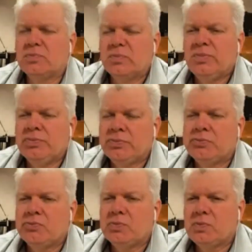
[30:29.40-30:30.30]
And
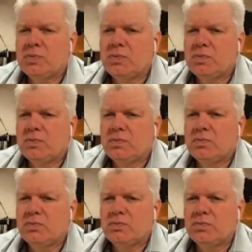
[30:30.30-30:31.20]
God will take this
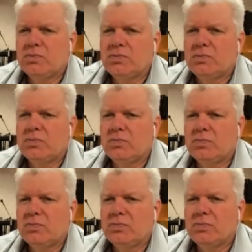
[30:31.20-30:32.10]
from you.
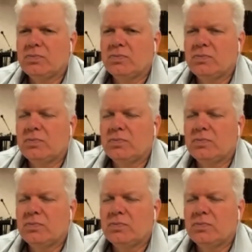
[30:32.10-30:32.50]
Get